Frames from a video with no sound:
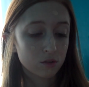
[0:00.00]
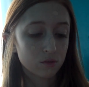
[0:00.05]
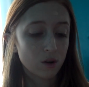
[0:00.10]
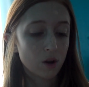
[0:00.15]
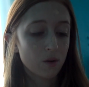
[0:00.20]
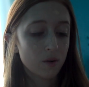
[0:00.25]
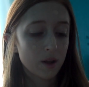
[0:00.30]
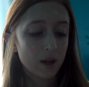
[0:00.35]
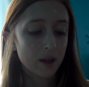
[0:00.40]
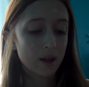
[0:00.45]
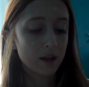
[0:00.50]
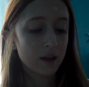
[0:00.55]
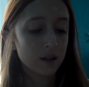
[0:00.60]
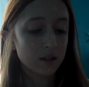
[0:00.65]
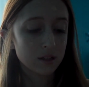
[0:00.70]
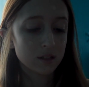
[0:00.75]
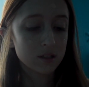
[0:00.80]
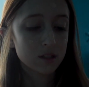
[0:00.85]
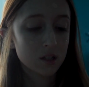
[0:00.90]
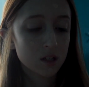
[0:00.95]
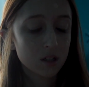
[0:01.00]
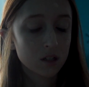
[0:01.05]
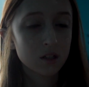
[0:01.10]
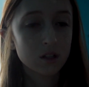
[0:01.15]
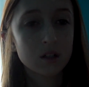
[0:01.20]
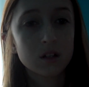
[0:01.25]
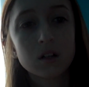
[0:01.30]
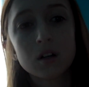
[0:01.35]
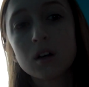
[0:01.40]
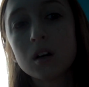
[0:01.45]
throat and
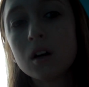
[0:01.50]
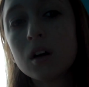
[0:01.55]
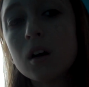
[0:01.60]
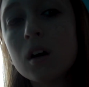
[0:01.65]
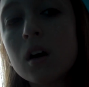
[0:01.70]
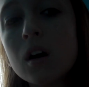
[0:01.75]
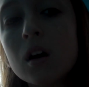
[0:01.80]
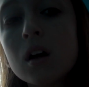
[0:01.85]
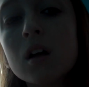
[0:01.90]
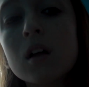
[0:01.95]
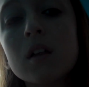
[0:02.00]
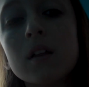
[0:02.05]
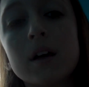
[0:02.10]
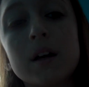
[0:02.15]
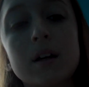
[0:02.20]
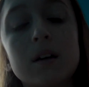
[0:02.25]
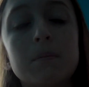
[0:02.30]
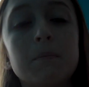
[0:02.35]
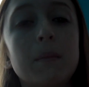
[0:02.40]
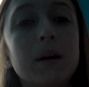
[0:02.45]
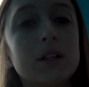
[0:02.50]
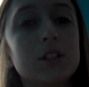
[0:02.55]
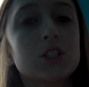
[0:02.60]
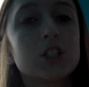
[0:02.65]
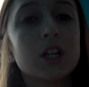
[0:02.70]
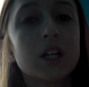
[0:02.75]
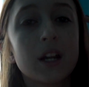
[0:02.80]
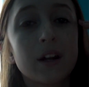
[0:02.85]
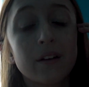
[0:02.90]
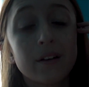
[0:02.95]
like my
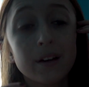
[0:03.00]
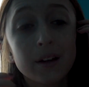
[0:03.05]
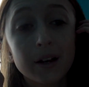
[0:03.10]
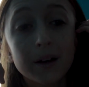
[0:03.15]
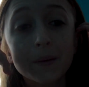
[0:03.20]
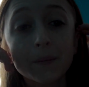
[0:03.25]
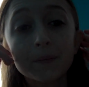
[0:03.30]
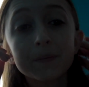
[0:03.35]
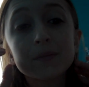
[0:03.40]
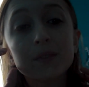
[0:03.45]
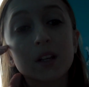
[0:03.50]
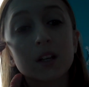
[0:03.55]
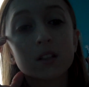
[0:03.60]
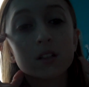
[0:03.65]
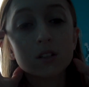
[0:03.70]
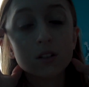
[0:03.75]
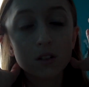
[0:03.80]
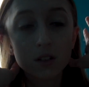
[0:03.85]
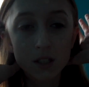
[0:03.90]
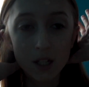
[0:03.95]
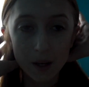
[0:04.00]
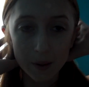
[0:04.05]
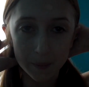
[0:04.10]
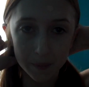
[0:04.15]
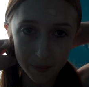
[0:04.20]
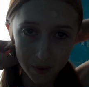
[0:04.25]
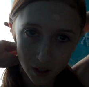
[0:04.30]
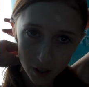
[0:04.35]
chin area, I guess you could say.